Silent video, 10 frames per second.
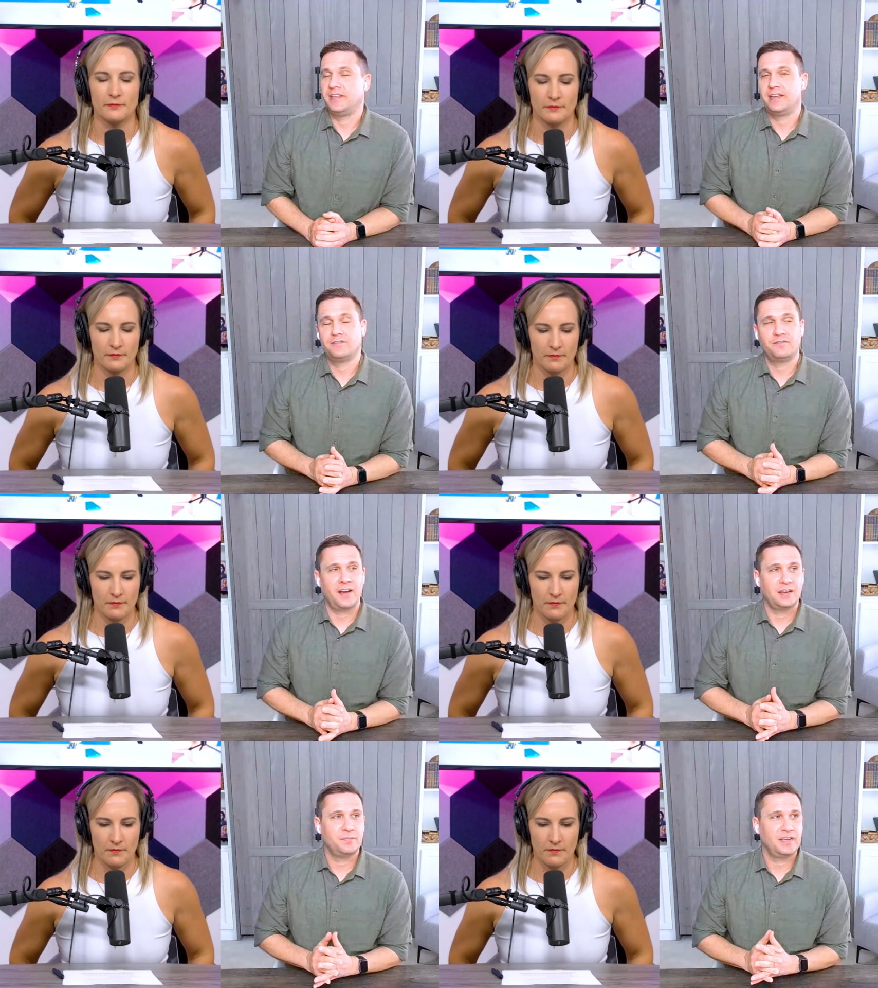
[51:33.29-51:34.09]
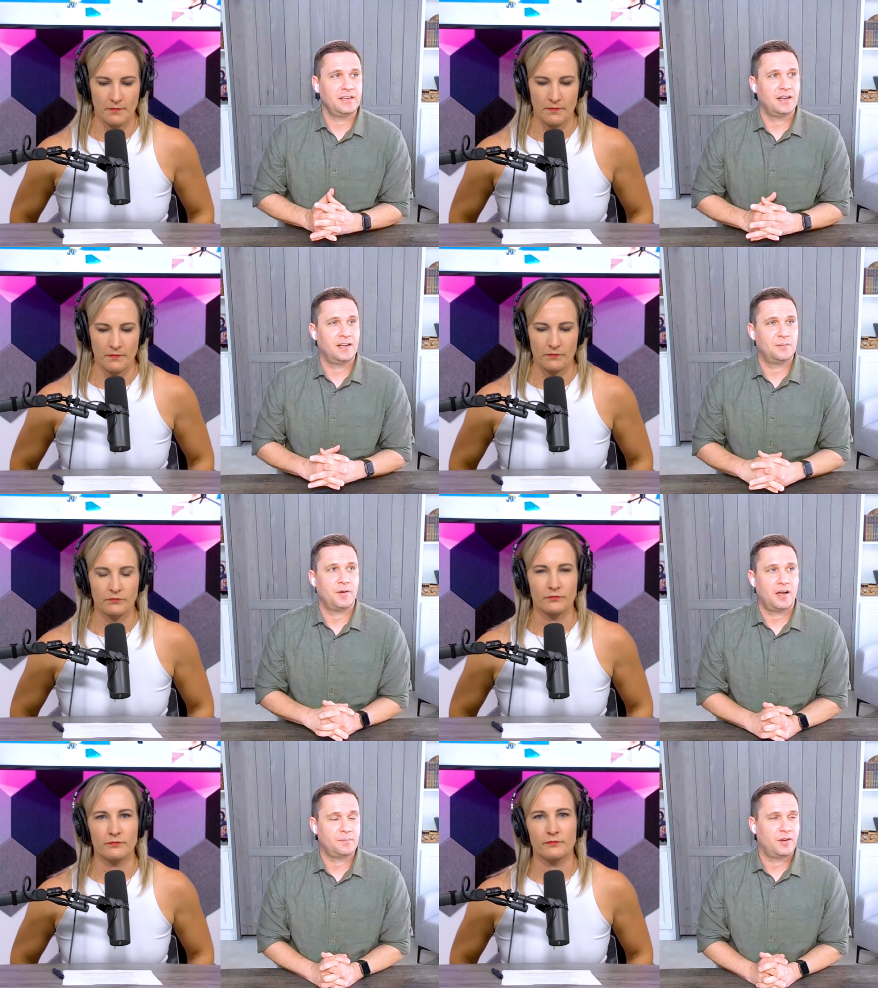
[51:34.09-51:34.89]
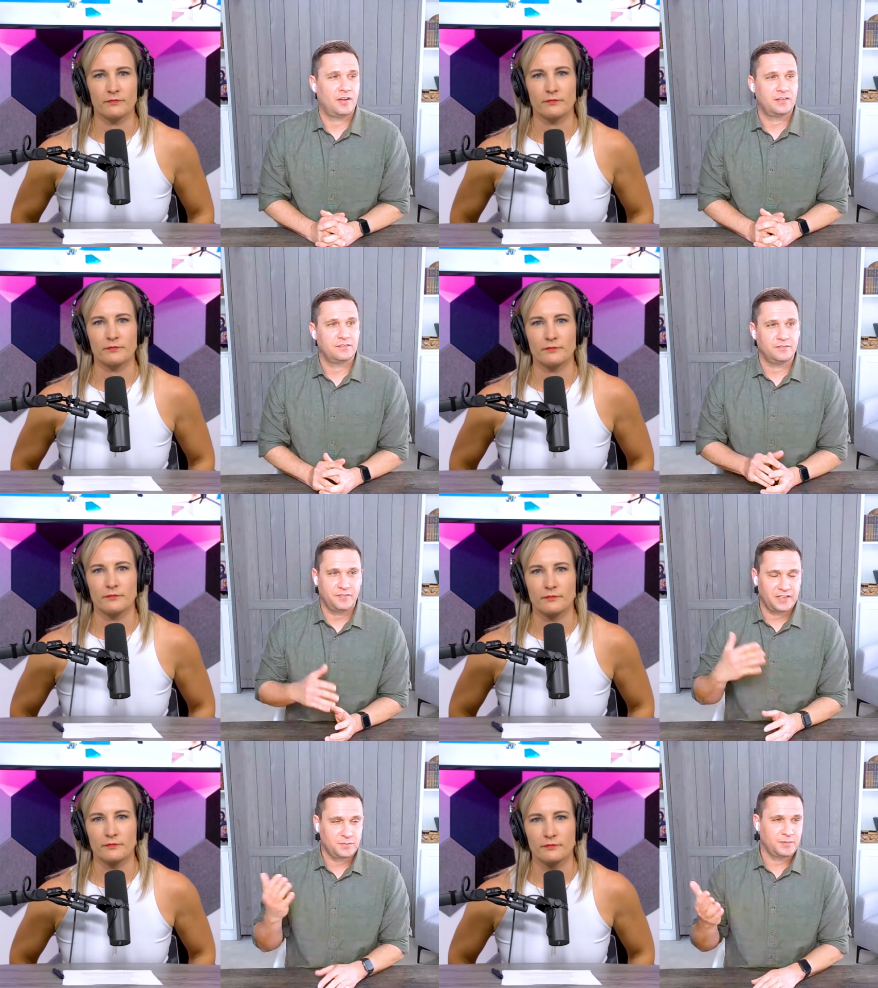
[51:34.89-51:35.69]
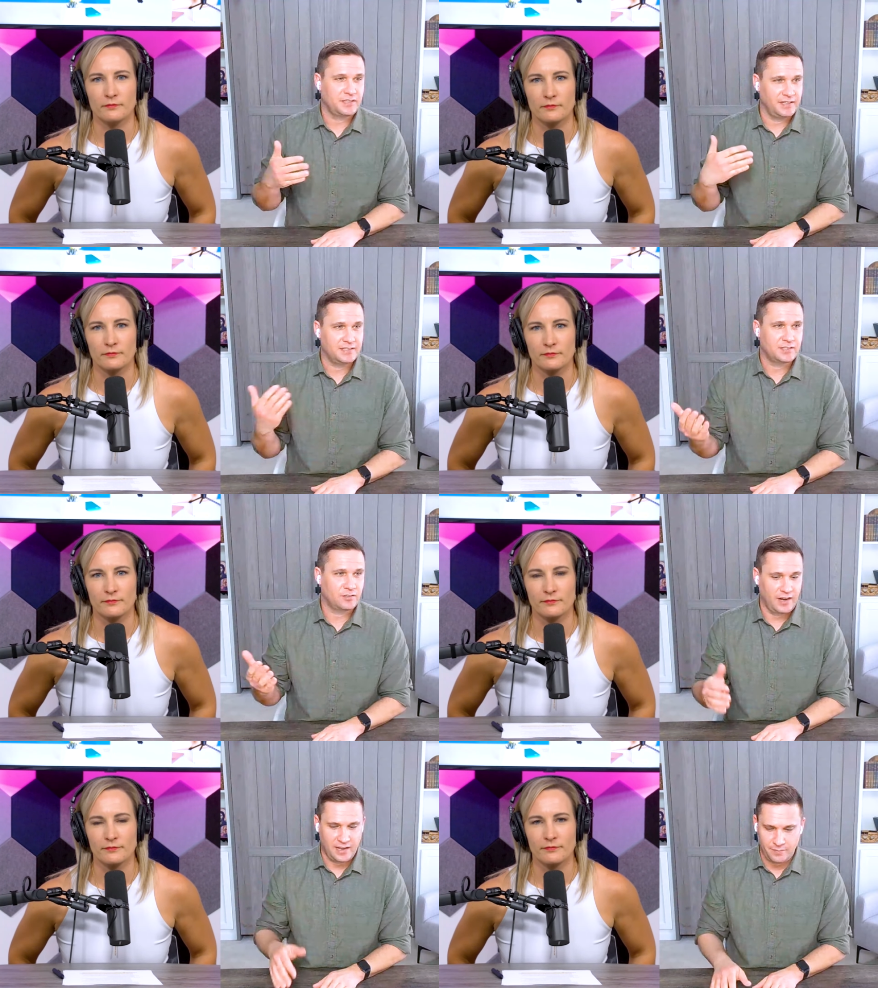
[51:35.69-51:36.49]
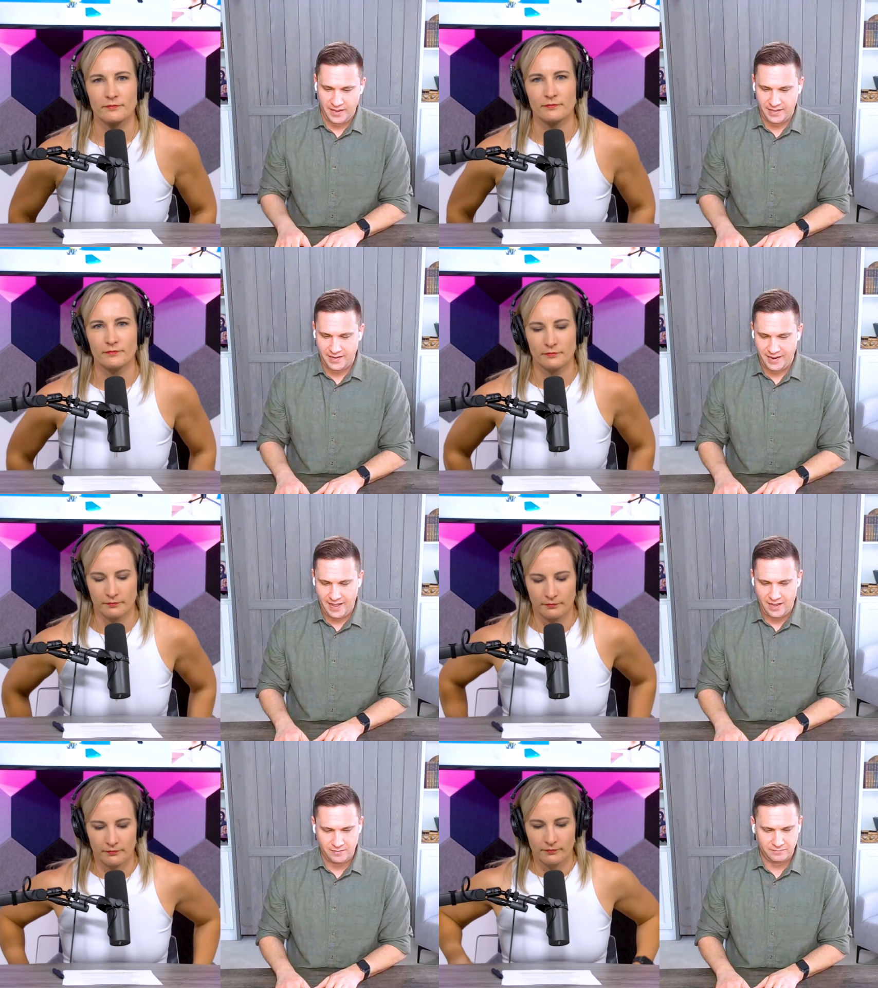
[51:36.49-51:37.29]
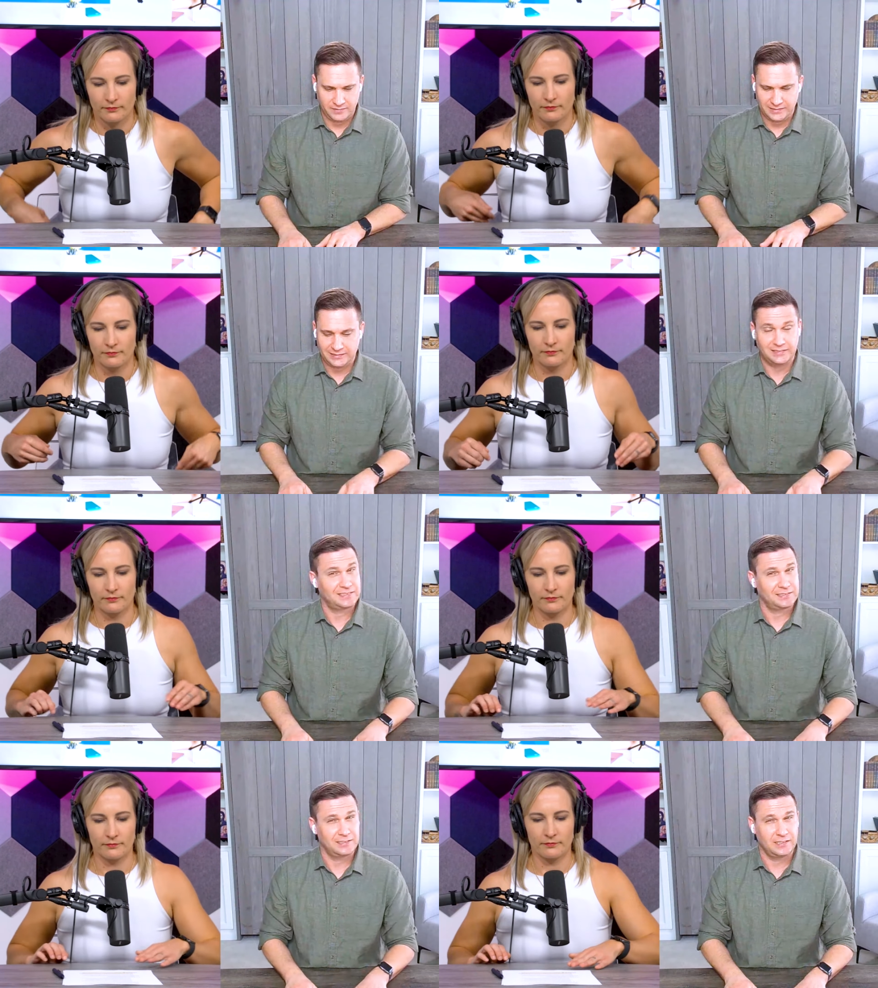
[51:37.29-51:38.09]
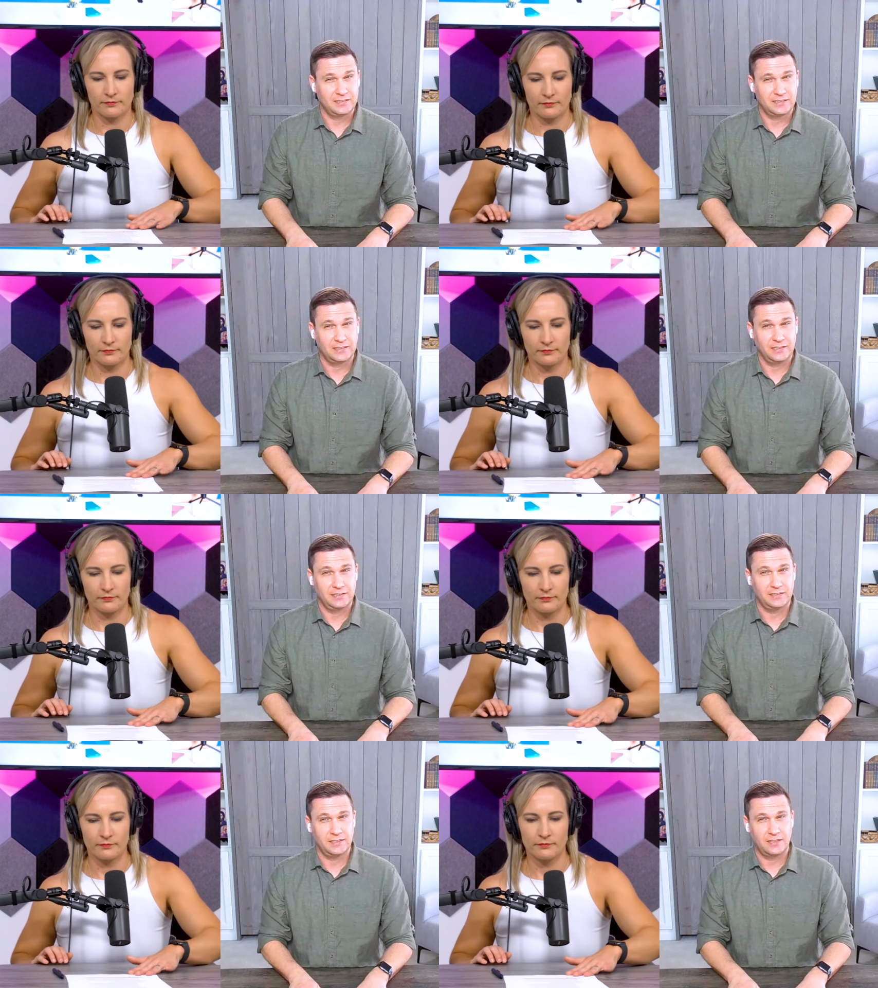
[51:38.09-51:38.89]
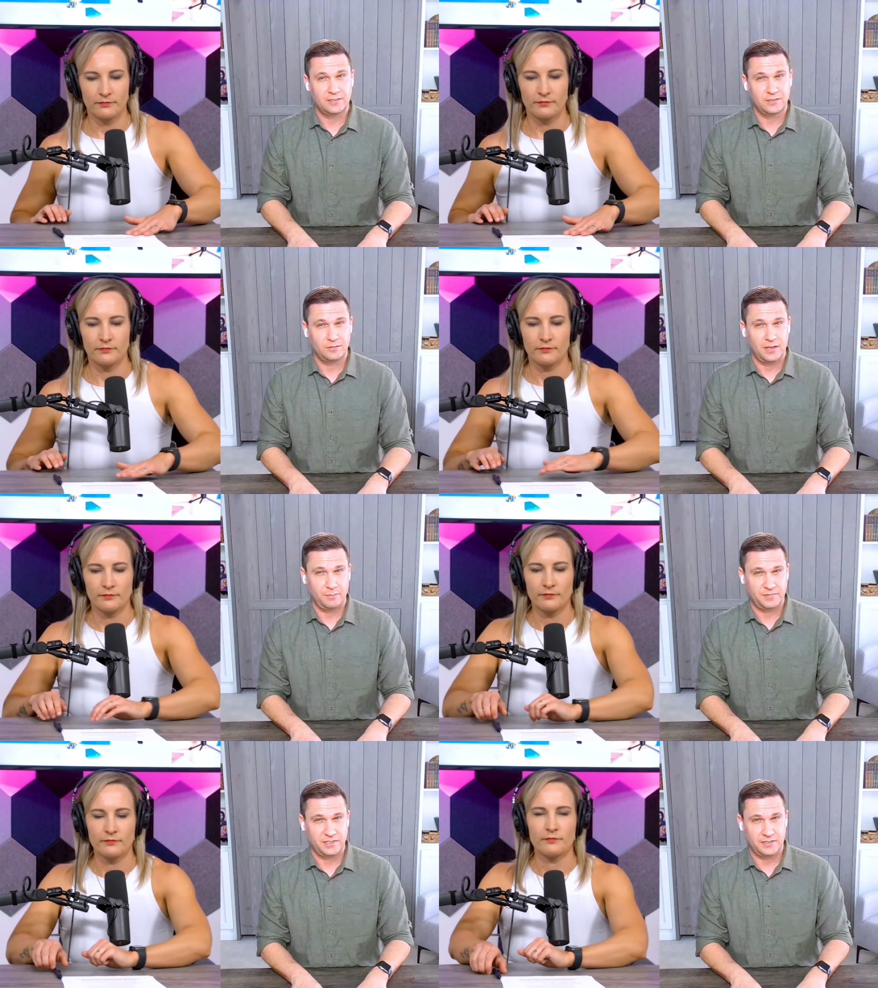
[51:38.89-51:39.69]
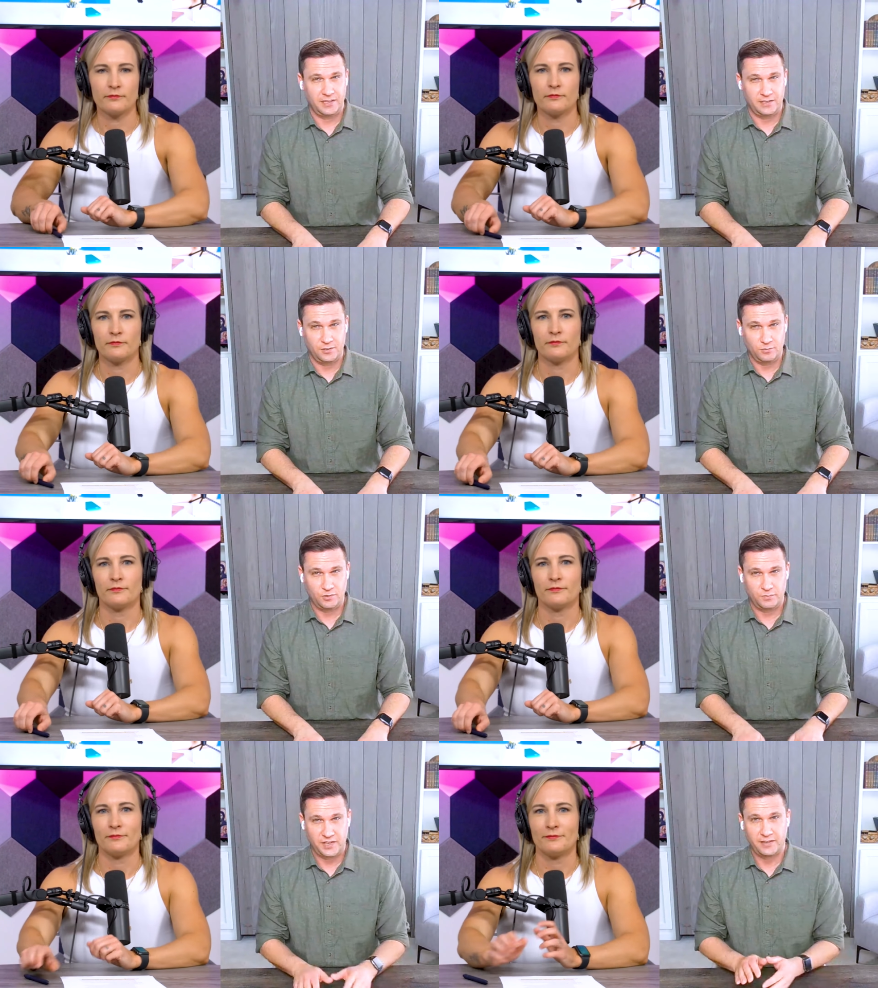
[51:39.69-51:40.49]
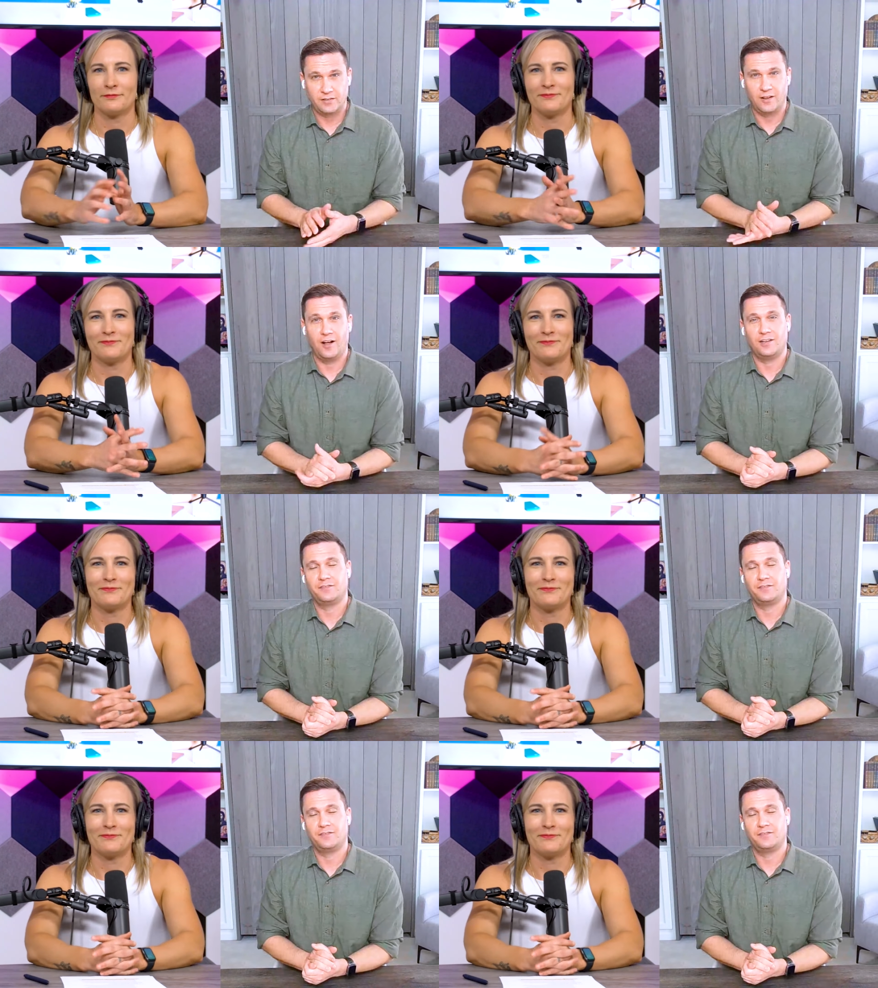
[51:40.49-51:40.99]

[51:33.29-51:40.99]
Speaker 1: So they can find me. Um, I'm on Facebook, Instagram, and I have a slightly not so up-to-date YouTube channel.